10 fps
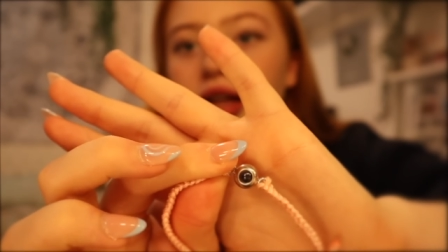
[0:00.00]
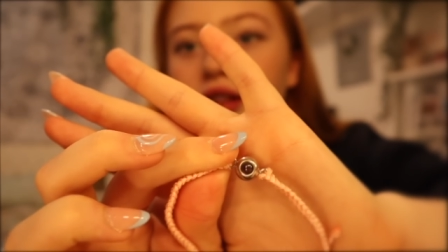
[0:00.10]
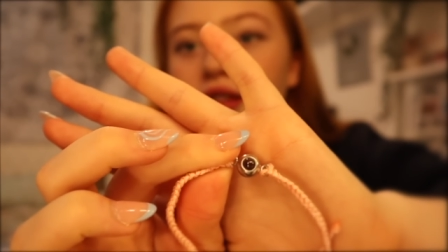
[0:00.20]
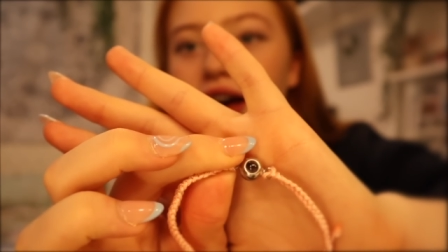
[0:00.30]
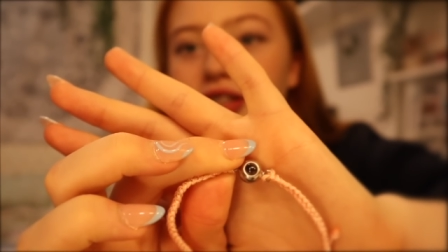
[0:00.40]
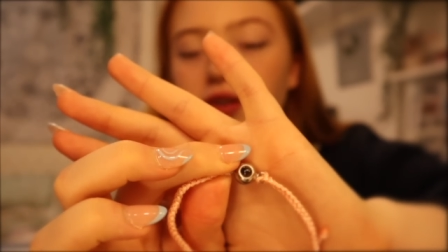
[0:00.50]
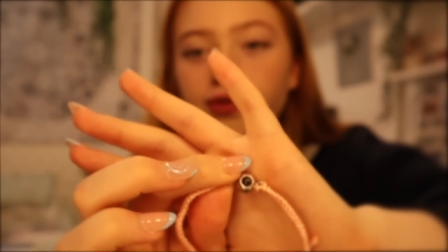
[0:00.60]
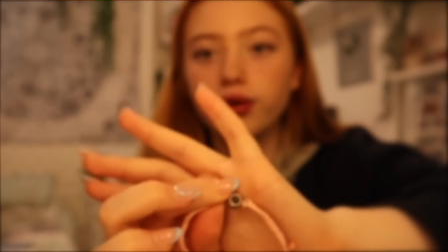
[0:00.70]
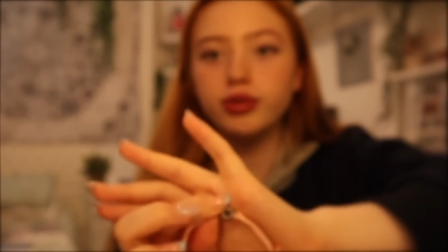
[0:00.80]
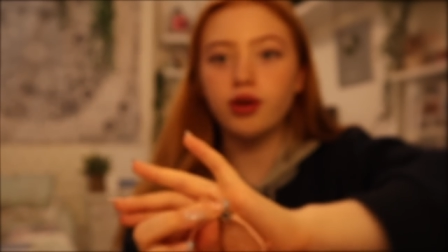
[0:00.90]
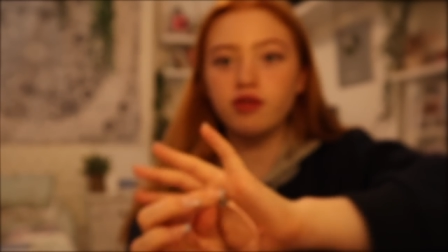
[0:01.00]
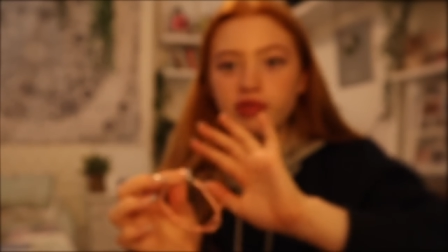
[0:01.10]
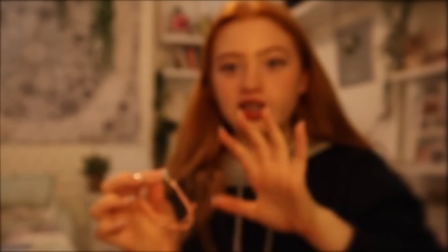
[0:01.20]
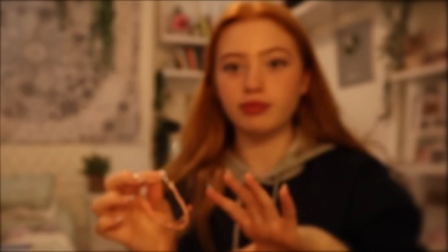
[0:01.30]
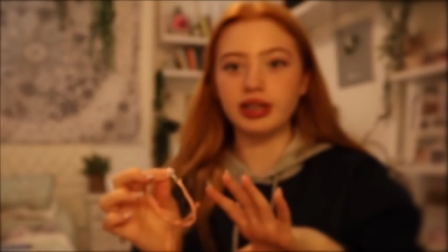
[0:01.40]
there is a photo of
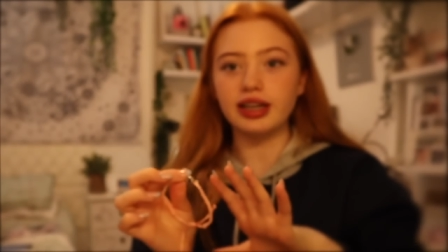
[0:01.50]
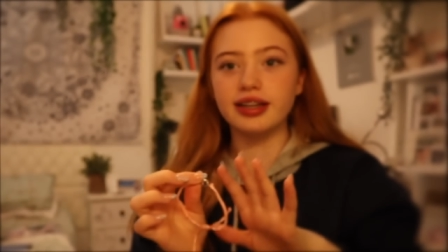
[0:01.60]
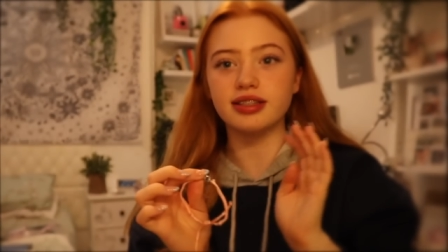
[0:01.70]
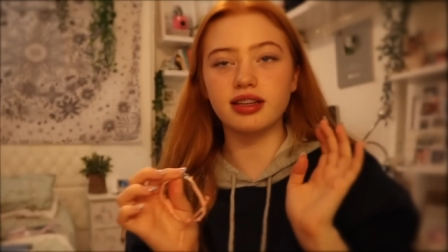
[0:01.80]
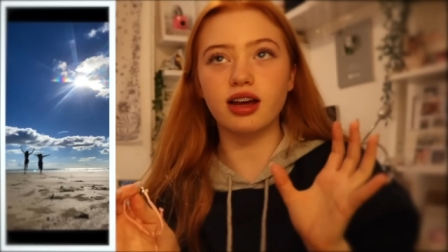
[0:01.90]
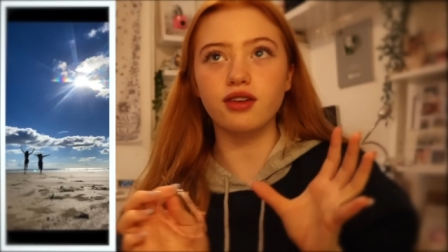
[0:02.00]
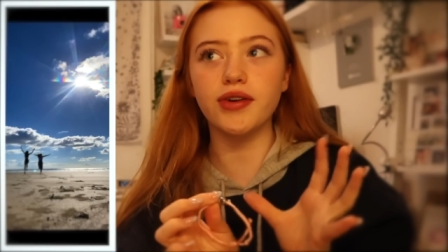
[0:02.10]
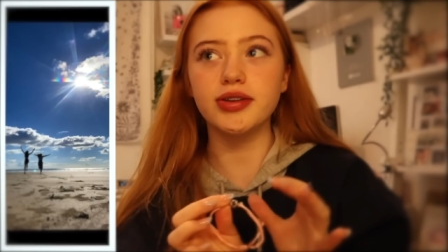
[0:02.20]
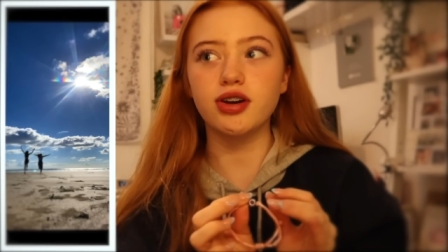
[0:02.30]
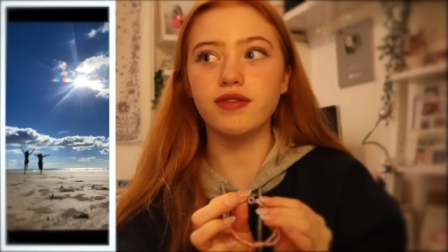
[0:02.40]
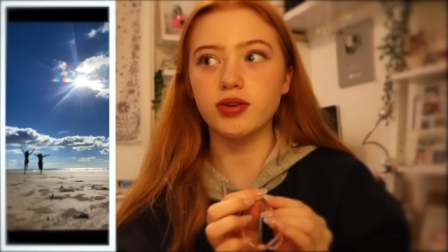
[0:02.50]
me and Amelia. It's like a photo of us